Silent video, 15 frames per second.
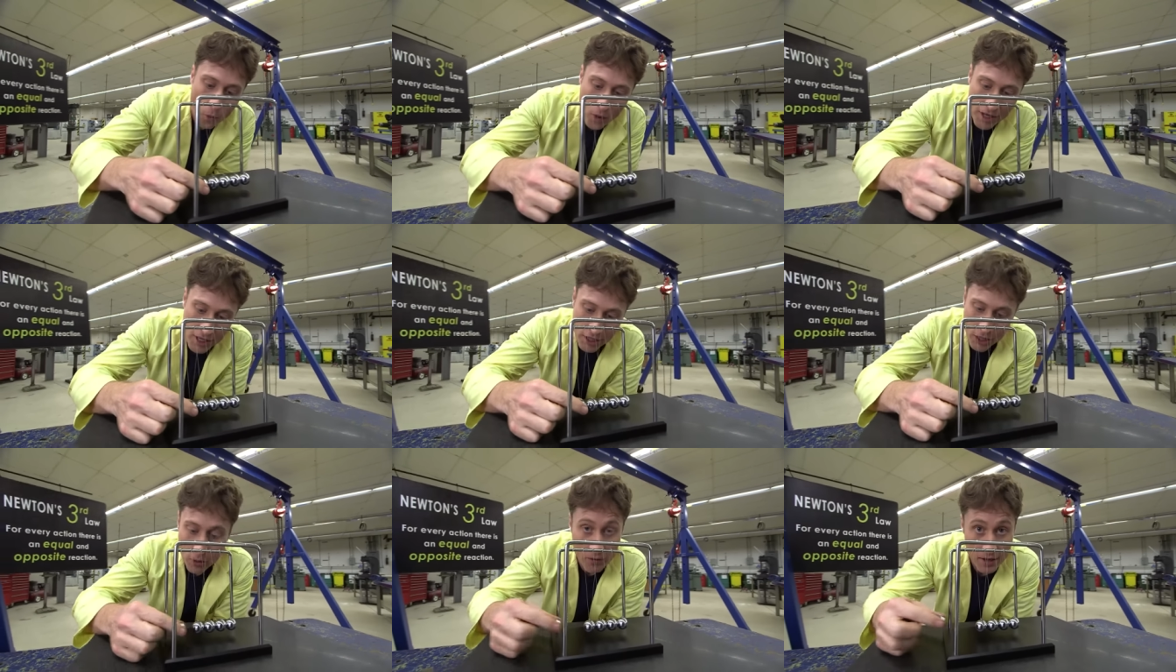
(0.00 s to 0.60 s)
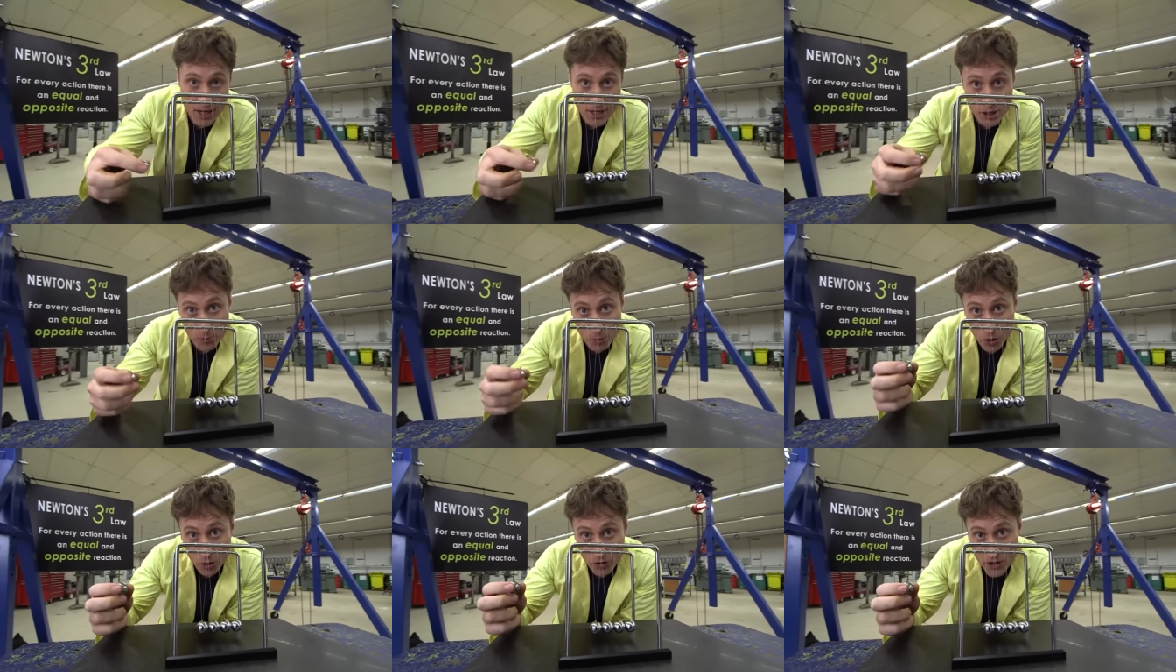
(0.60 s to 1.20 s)
What you do is
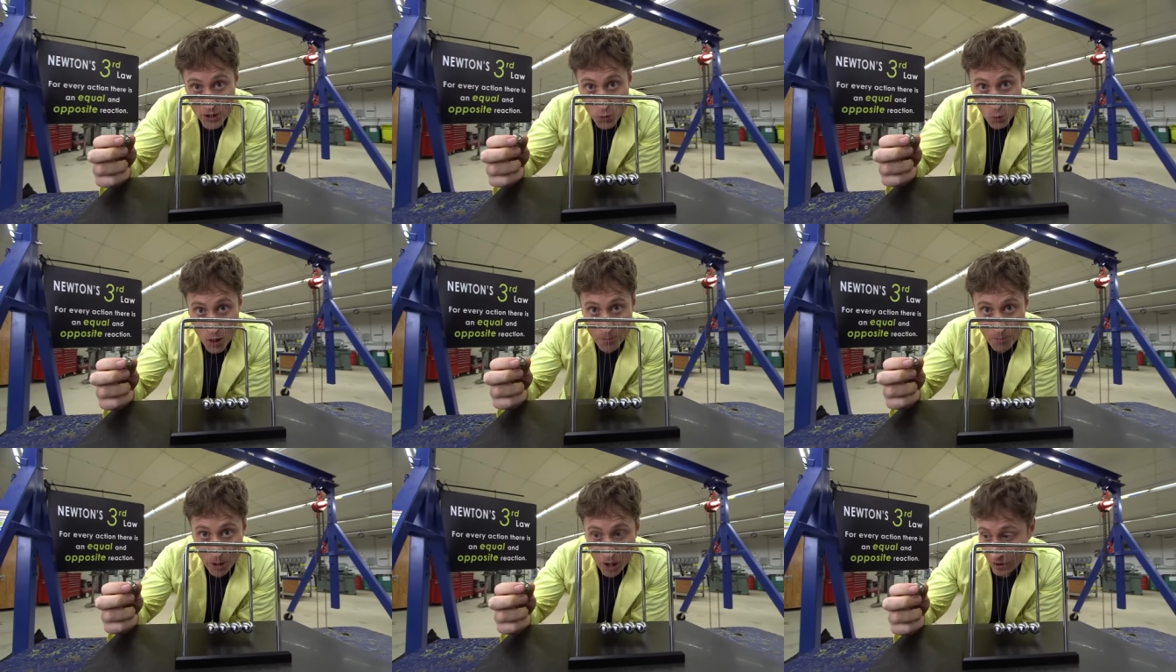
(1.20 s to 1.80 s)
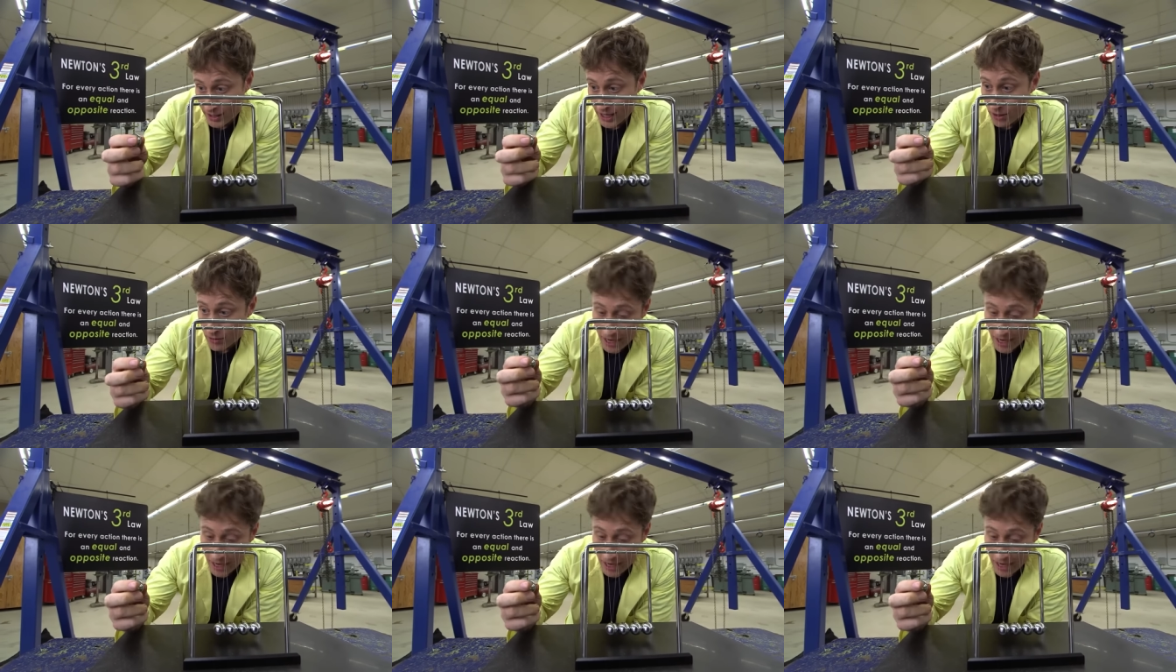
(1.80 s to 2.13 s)
you pull this one ball